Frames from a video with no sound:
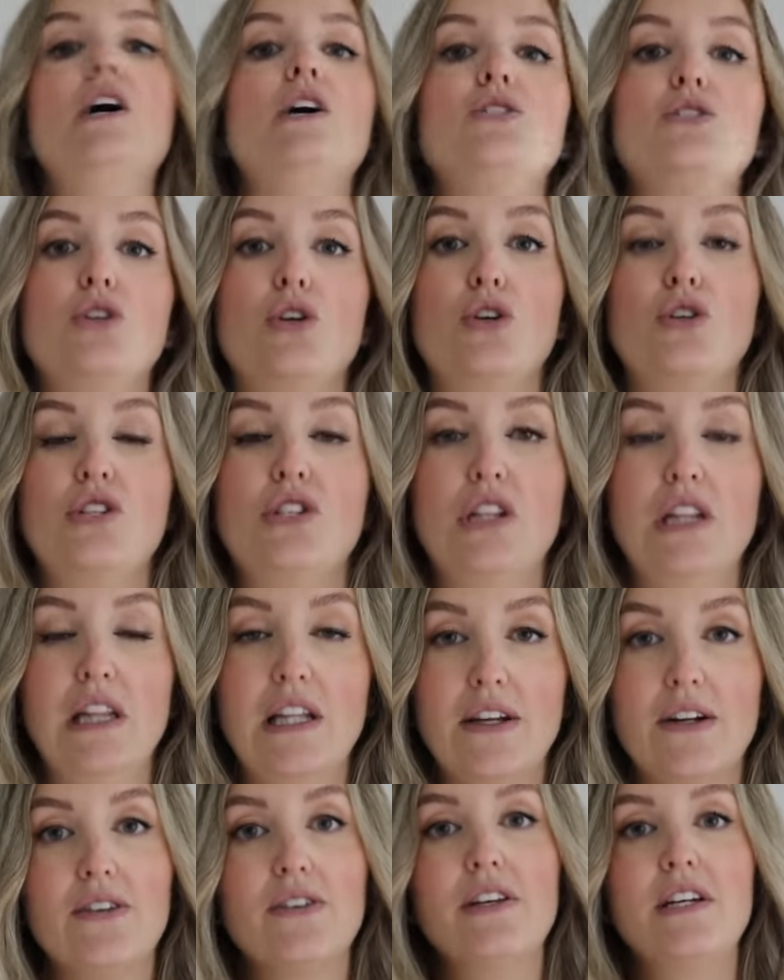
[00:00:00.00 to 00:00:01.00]
So you're
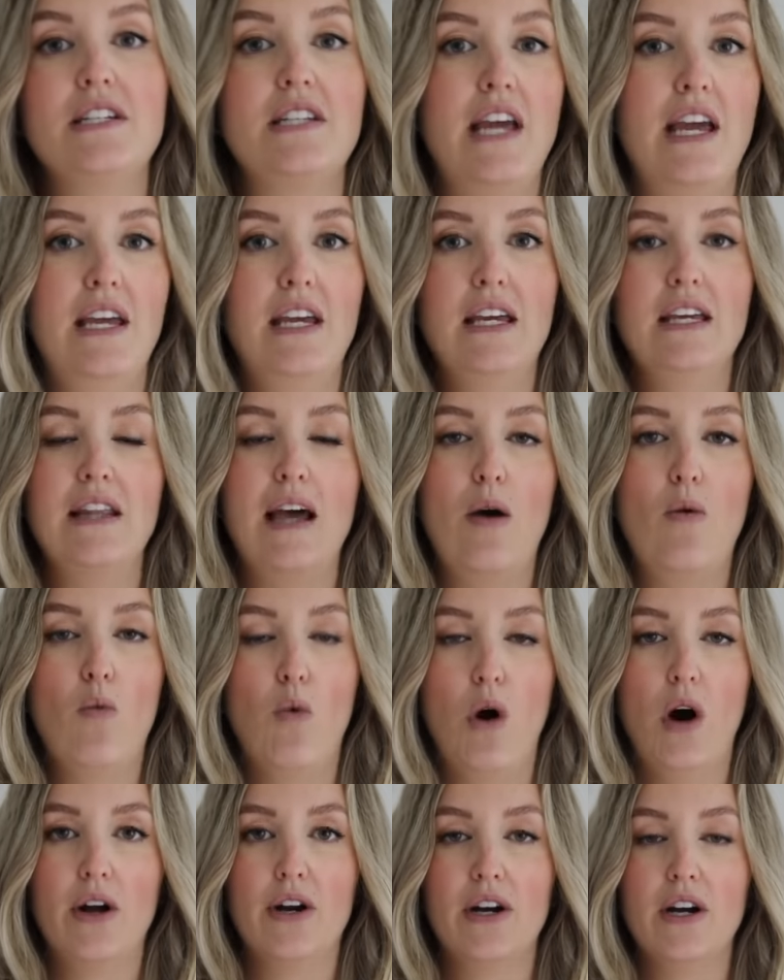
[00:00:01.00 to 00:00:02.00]
literally taking that
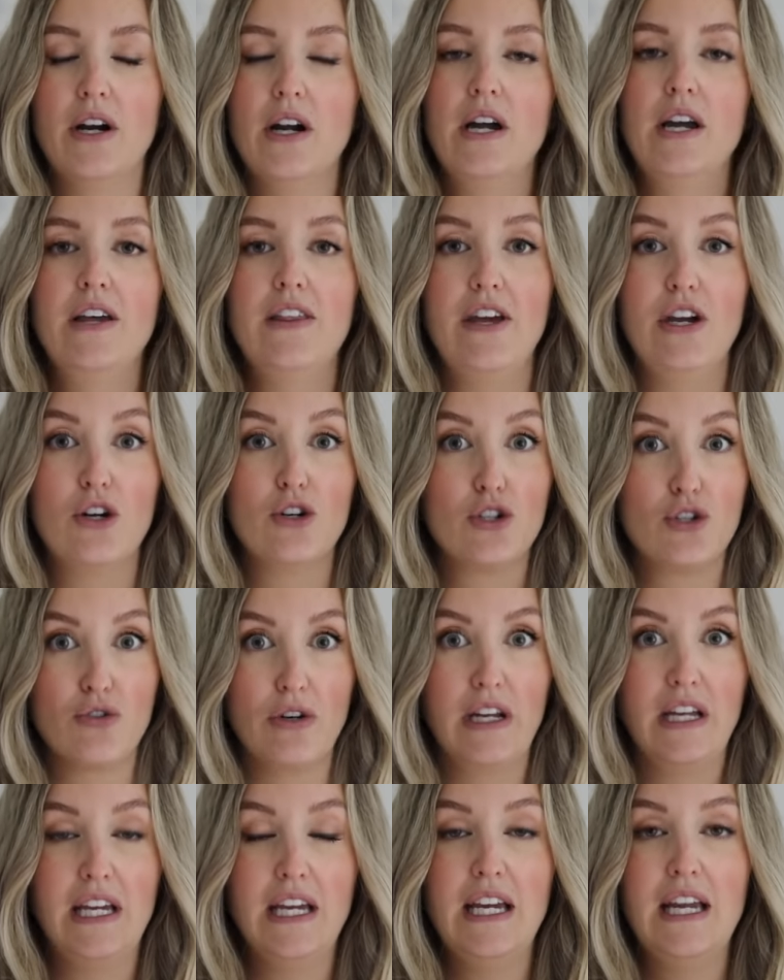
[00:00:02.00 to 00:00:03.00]
water that you're
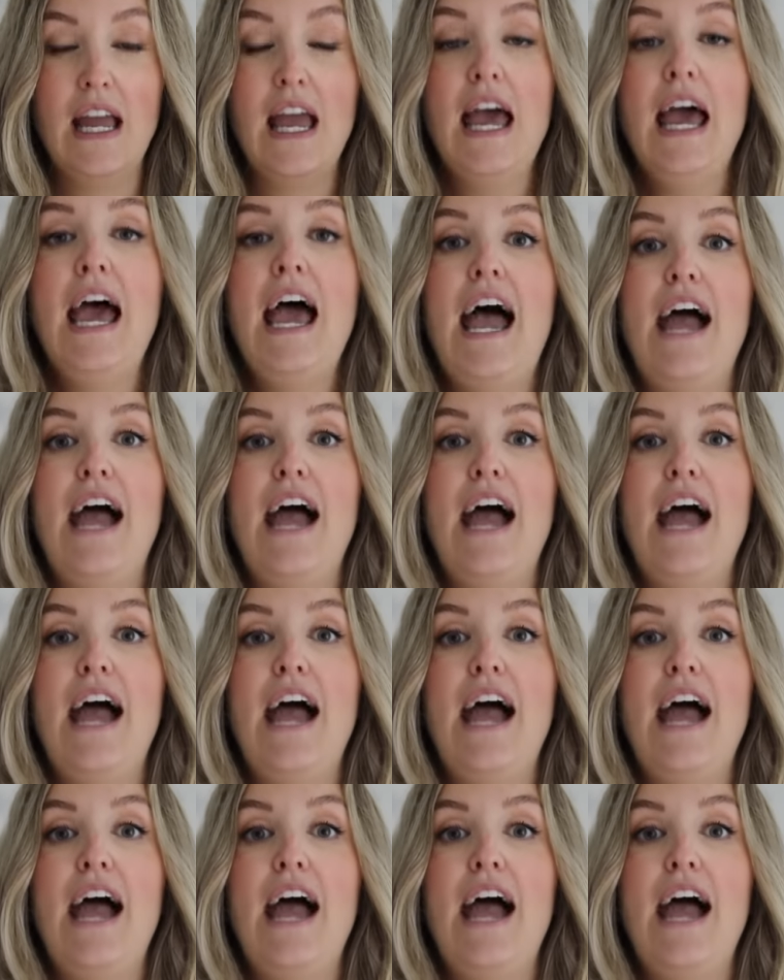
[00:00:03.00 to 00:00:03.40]
drinking